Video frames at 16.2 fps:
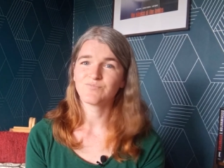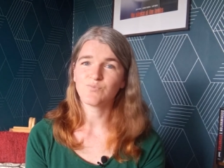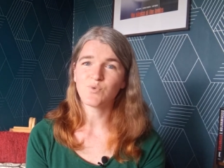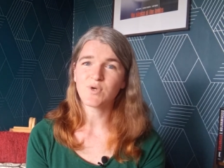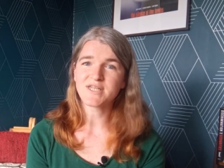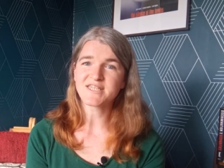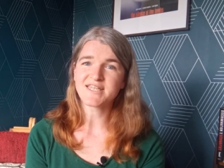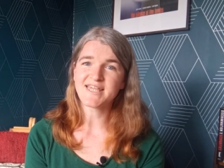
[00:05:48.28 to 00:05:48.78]

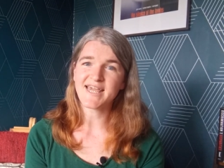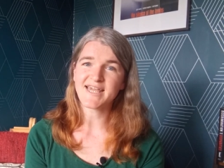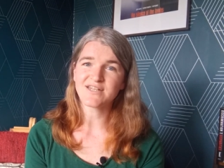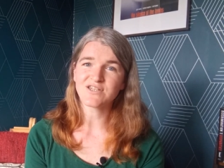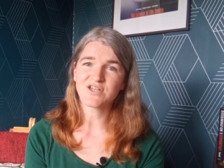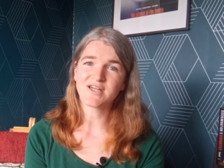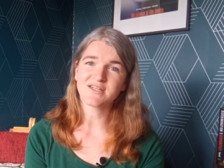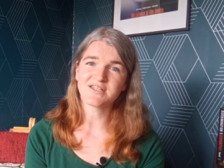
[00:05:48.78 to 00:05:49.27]
where's the
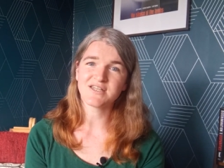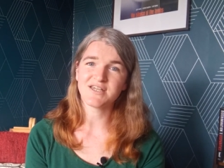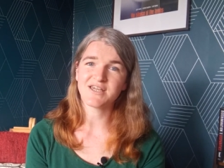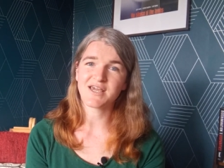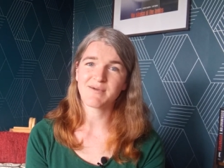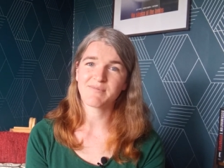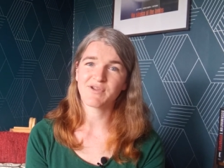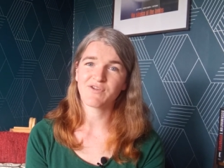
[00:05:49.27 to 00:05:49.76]
HRT
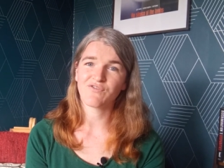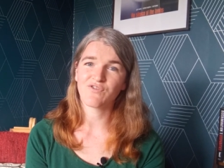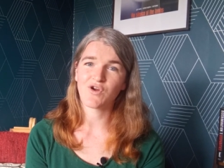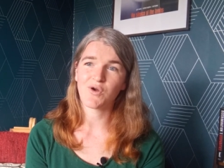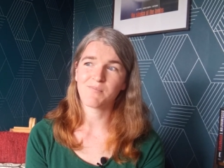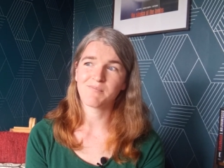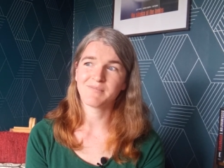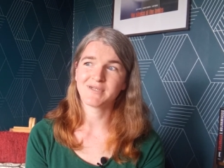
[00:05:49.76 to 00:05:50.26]
coming
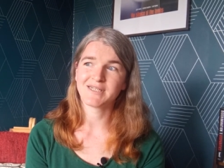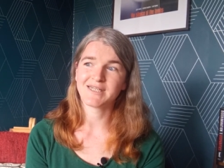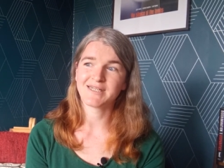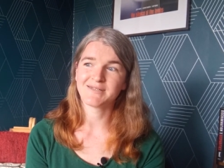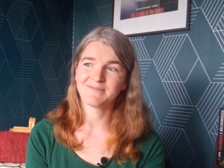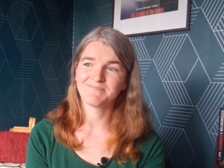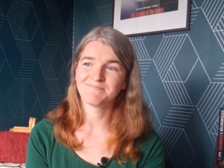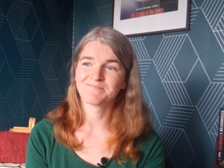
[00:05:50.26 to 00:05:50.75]
from?
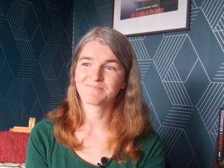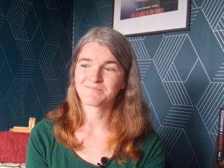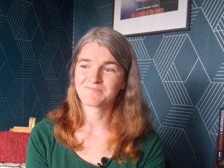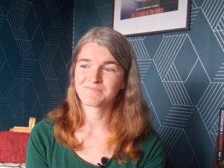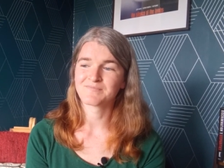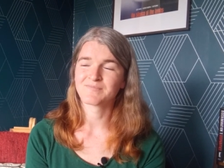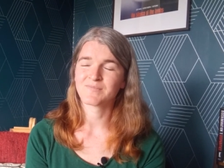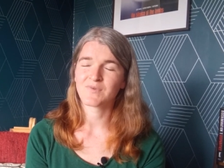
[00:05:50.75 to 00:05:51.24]
Um,
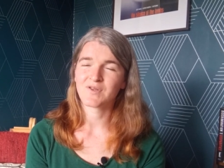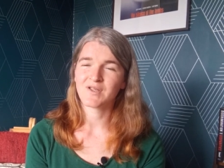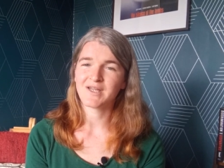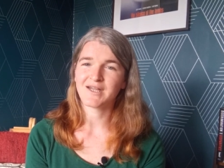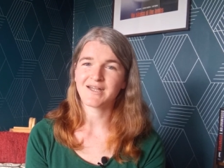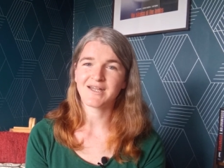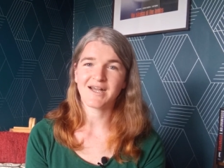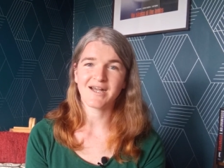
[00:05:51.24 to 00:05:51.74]

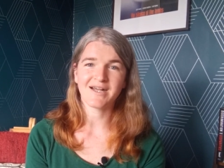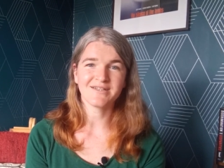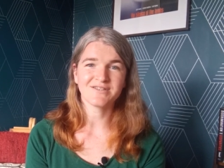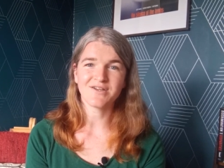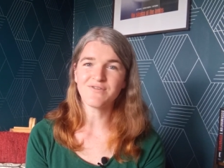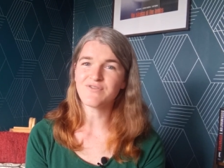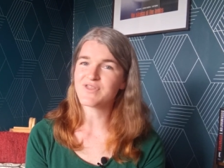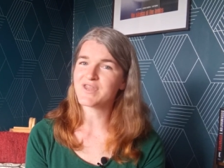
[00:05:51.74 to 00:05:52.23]
I, I
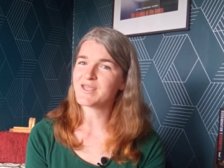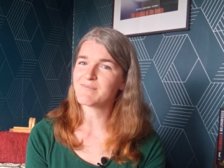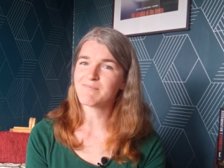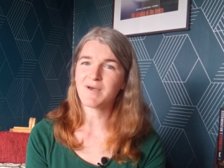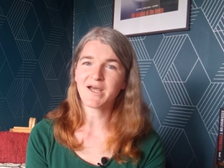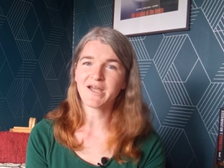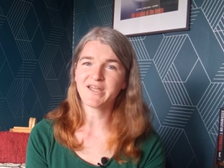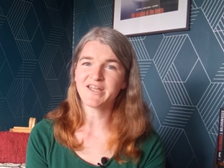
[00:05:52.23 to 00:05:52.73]
don't think
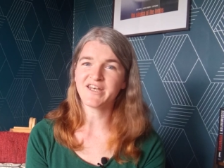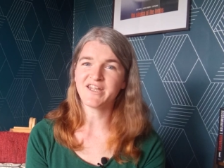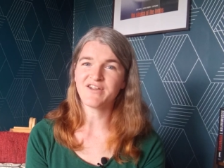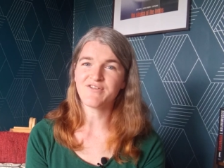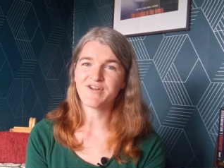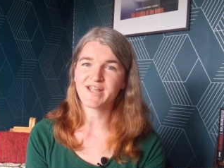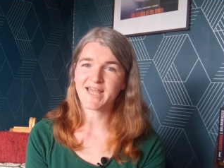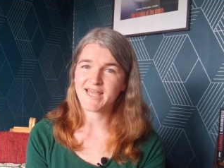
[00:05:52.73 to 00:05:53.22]

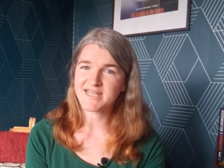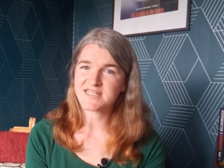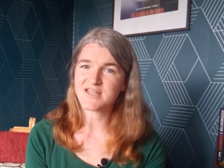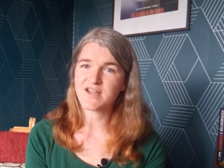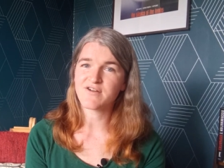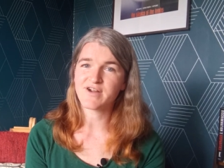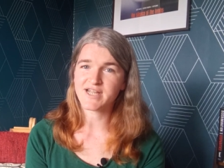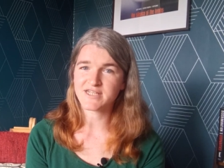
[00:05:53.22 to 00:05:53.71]
pioneering
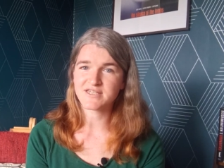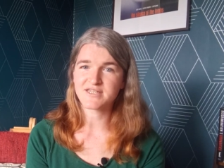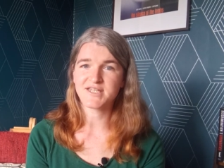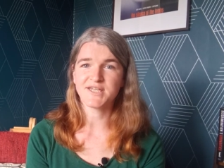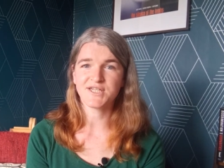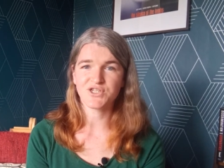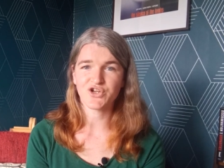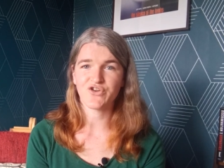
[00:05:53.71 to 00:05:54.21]
SRS
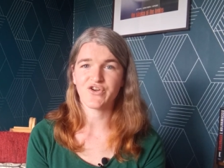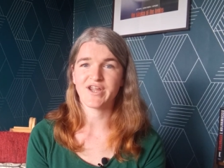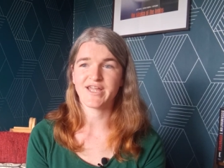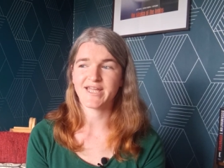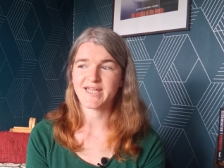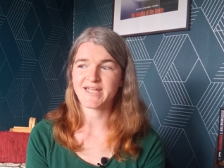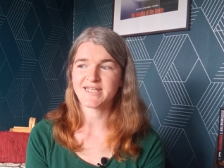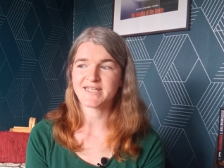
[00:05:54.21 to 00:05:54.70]

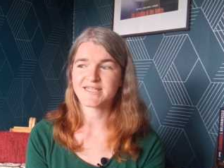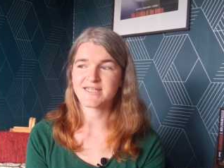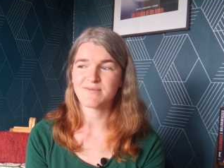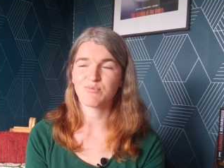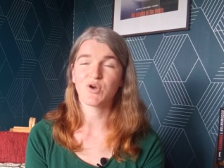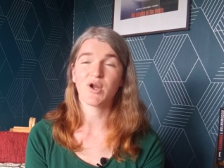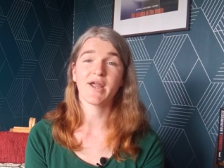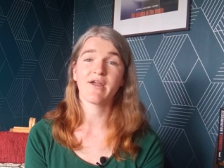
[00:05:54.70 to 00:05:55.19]
surgery is a
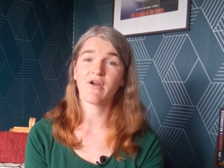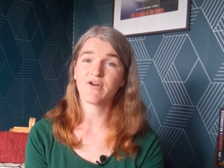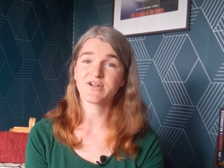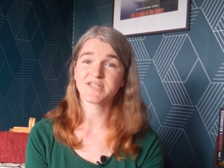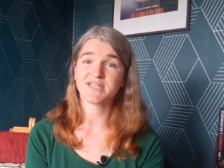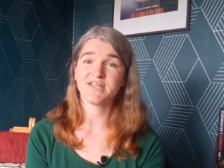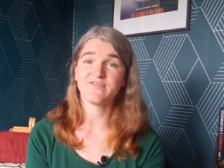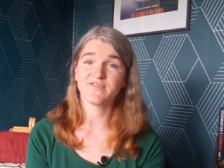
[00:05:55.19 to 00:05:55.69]

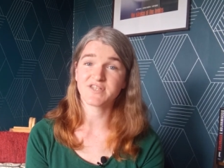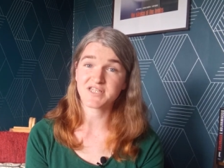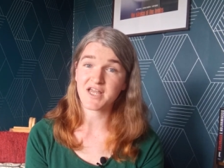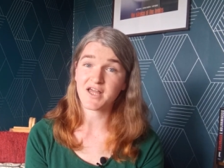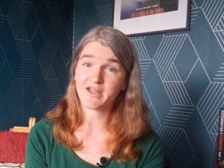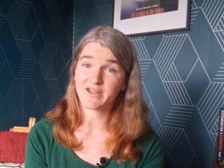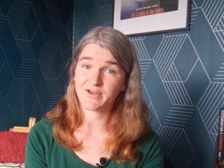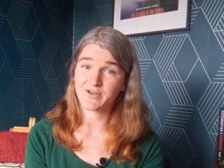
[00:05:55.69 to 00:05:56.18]
priority for
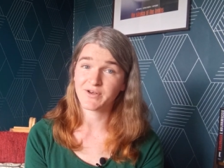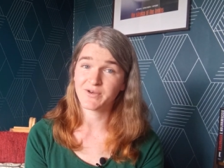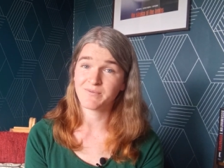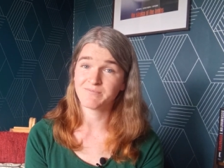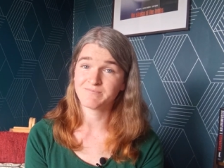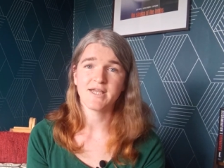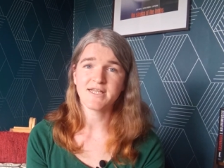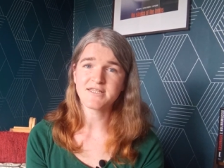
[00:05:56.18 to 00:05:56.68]
Zion.
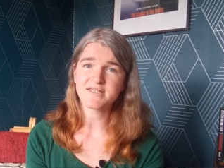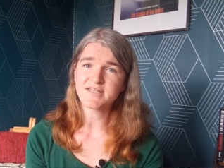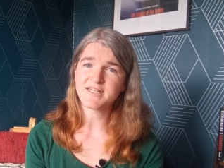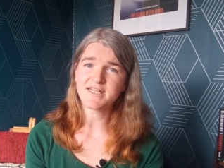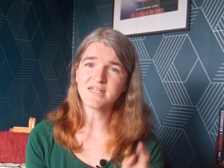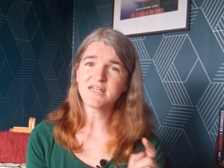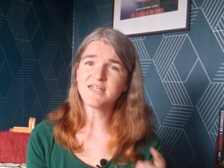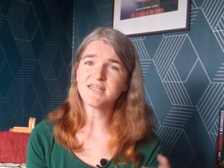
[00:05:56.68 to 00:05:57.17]

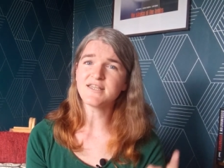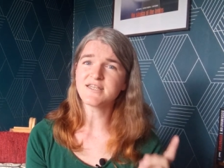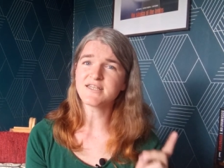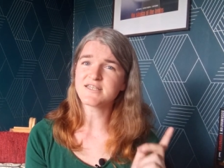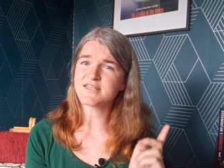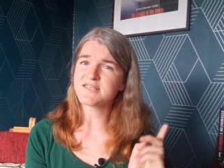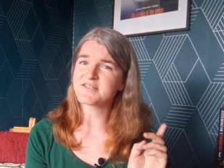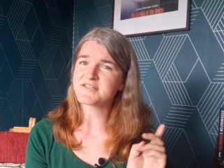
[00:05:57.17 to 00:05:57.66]
Incidentally,
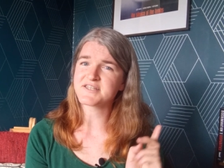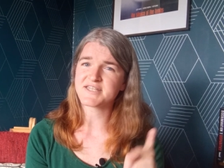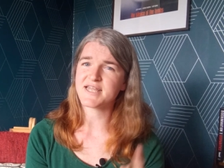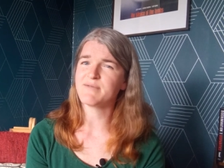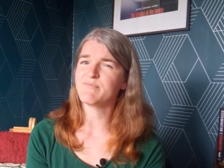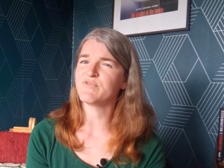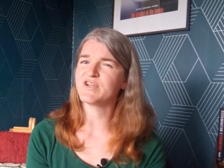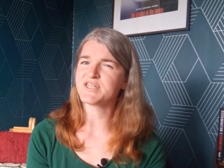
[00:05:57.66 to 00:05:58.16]
this is the
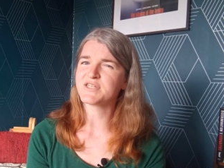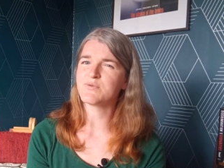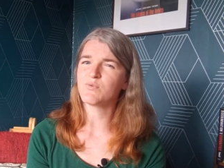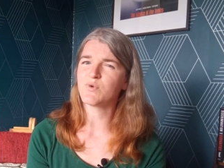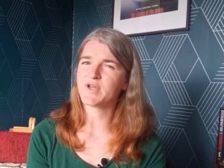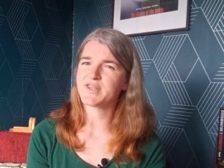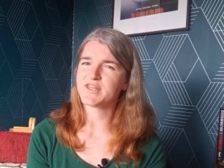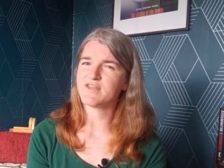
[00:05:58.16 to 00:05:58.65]
same reason
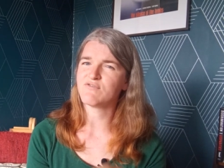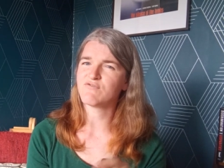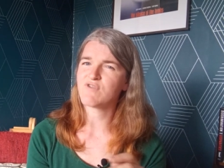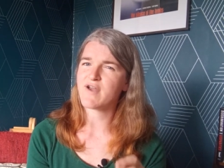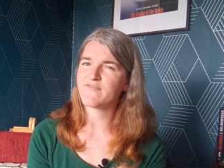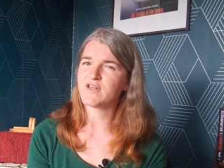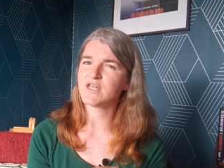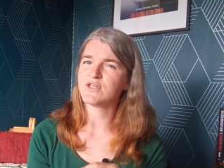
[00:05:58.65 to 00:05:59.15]
why the
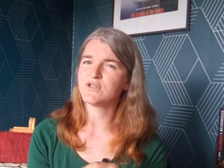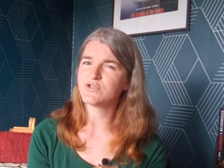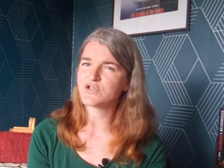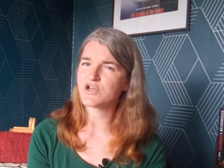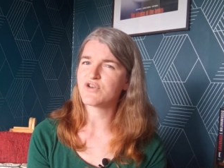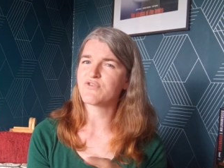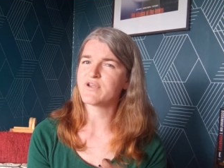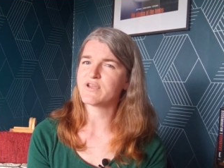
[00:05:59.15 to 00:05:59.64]

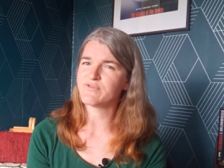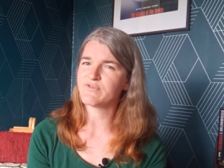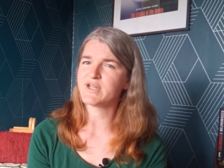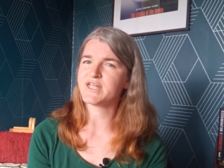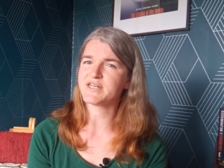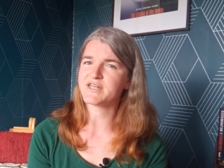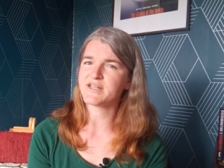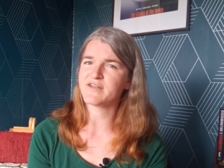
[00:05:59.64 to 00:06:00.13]
revolutionary
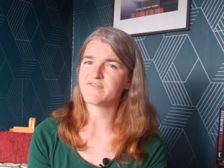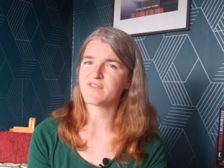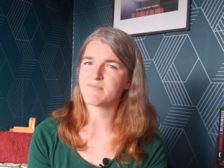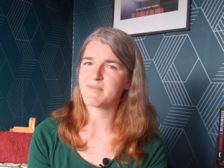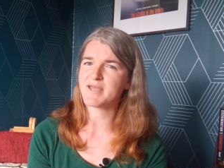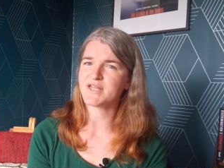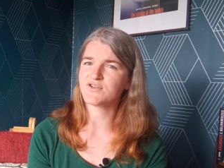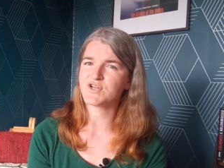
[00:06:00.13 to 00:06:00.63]
reading of the
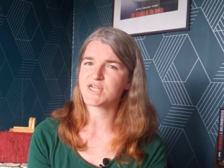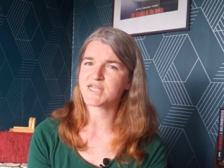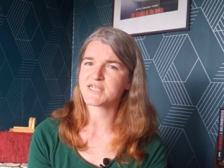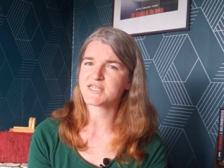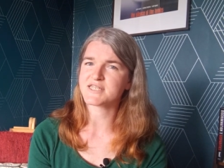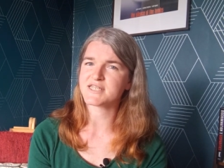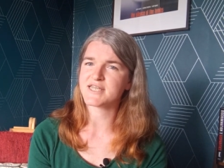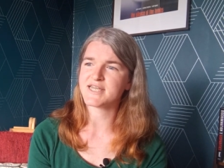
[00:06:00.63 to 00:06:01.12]

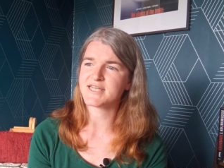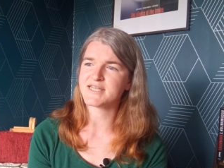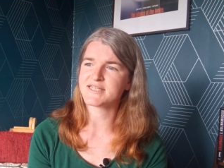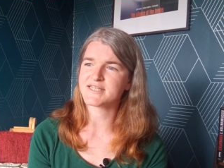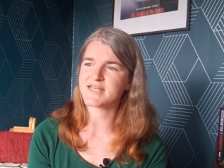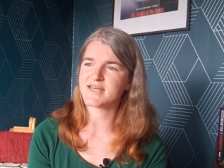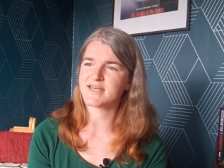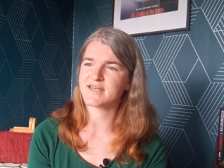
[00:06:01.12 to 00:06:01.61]
Matrix
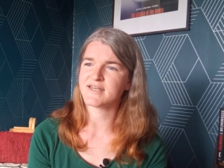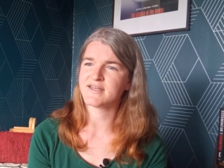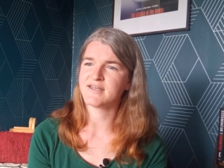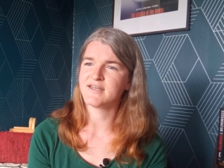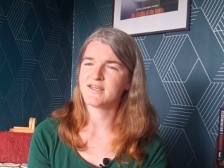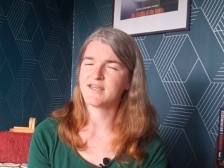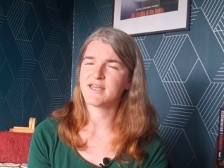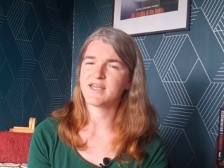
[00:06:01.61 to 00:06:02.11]
is uh,
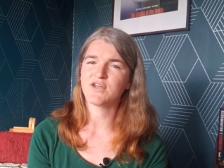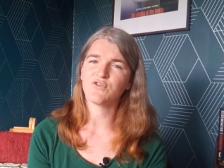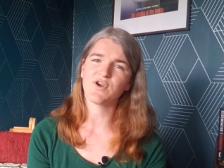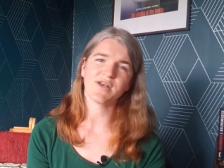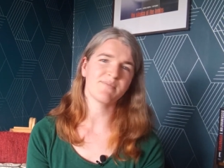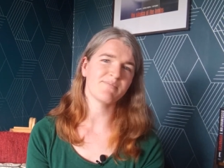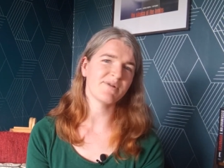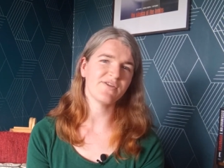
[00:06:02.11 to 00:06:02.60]

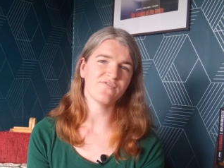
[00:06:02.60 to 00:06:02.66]
incredibly